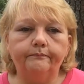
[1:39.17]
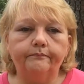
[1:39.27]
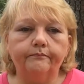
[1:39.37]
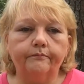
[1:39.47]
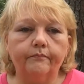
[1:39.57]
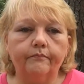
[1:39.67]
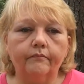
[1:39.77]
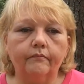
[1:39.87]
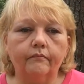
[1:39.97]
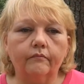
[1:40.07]

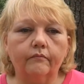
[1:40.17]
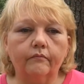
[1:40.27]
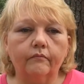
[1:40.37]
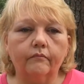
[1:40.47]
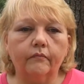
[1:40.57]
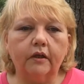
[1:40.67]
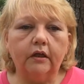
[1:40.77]
No one is speaking in this clip.